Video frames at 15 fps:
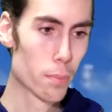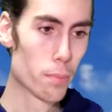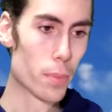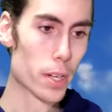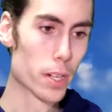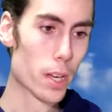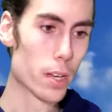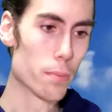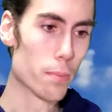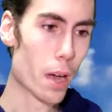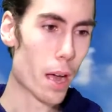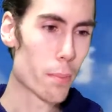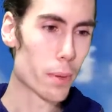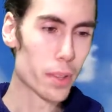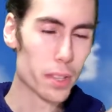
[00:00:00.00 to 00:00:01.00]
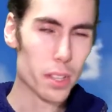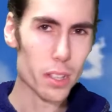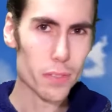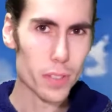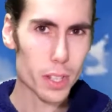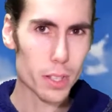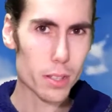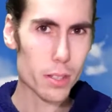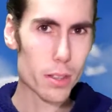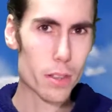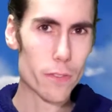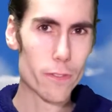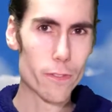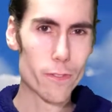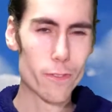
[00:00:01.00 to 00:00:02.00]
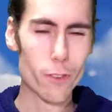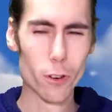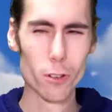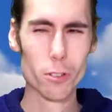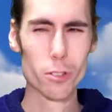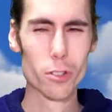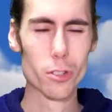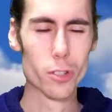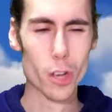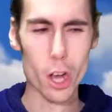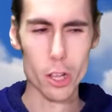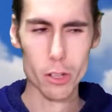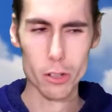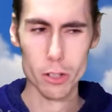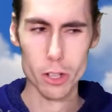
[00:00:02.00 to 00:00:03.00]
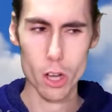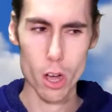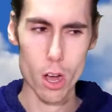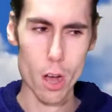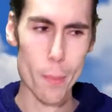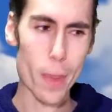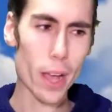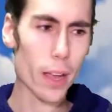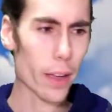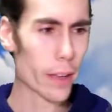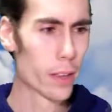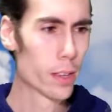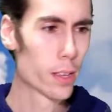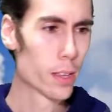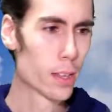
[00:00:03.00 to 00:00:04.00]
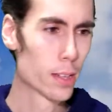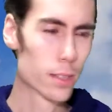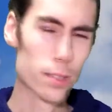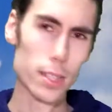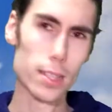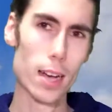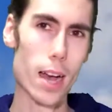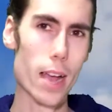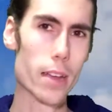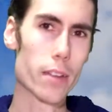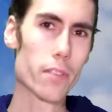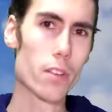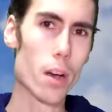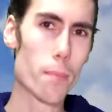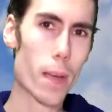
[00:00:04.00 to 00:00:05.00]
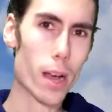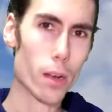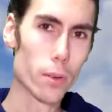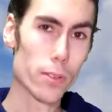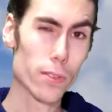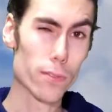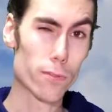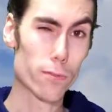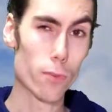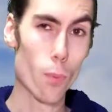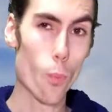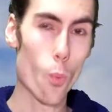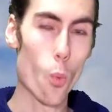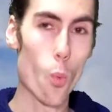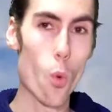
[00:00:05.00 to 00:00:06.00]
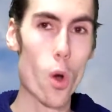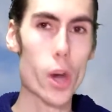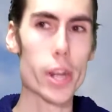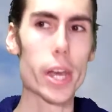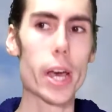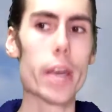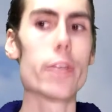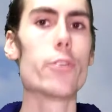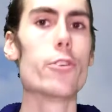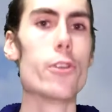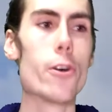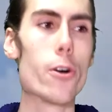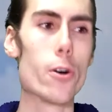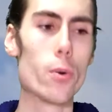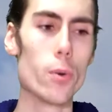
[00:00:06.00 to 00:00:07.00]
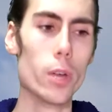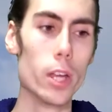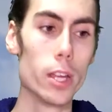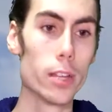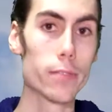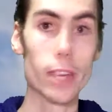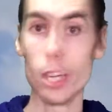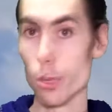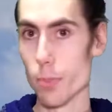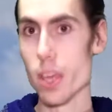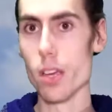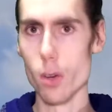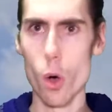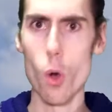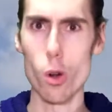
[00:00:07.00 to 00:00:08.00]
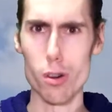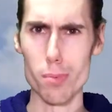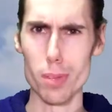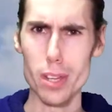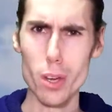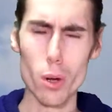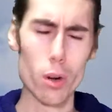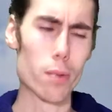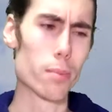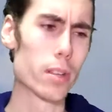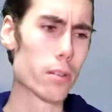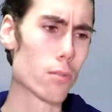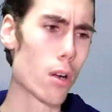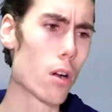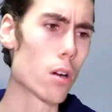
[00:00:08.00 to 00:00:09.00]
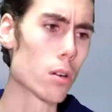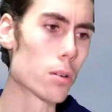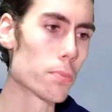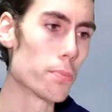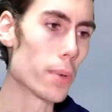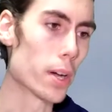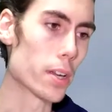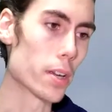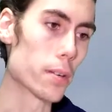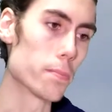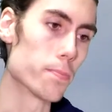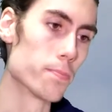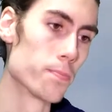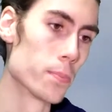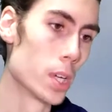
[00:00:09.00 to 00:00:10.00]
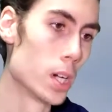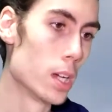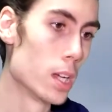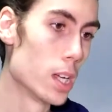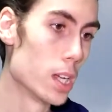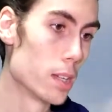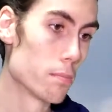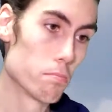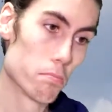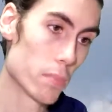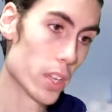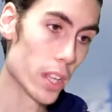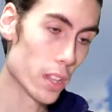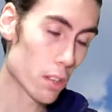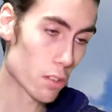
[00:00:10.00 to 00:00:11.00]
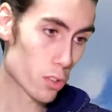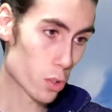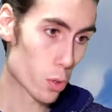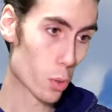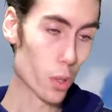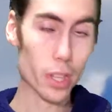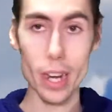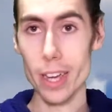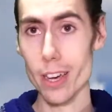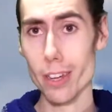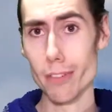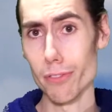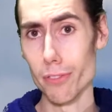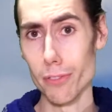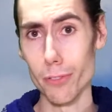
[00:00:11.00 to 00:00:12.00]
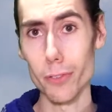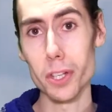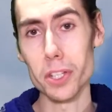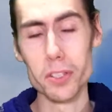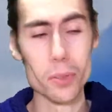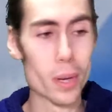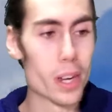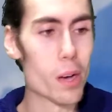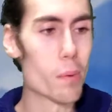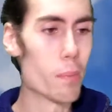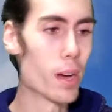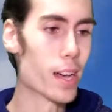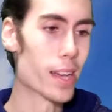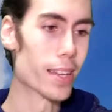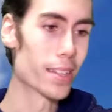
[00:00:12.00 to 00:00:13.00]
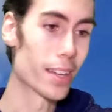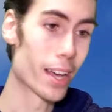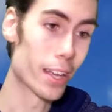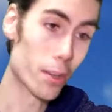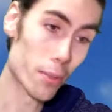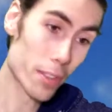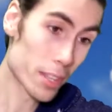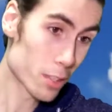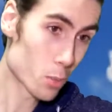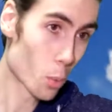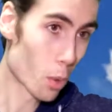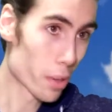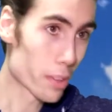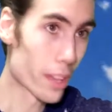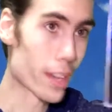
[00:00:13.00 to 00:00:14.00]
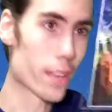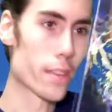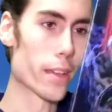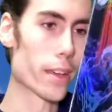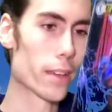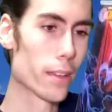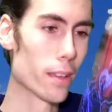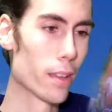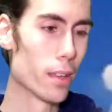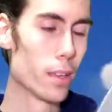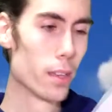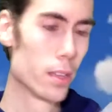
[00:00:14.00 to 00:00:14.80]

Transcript: But I believe it is the first dollar comic to kind of come out from what I know. That could be horribly, horribly wrong. But it looks cool and I got it for free, so I don't mind. I don't think it's worth anything.